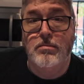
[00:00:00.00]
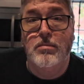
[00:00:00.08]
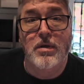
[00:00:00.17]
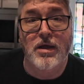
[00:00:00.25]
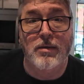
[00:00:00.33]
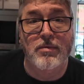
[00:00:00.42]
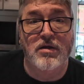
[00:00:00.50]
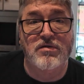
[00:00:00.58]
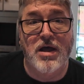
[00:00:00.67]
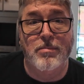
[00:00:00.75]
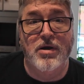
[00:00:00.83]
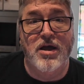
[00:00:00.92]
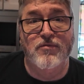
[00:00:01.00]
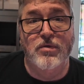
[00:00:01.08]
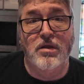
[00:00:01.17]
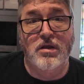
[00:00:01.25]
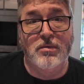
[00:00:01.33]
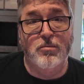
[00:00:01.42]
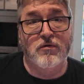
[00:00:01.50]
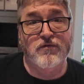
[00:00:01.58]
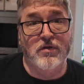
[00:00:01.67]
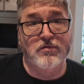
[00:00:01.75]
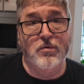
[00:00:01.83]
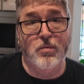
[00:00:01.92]
And I'm going to top it off with a little more
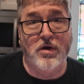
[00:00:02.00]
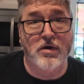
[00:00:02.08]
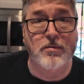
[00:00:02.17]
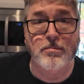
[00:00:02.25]
filtered water.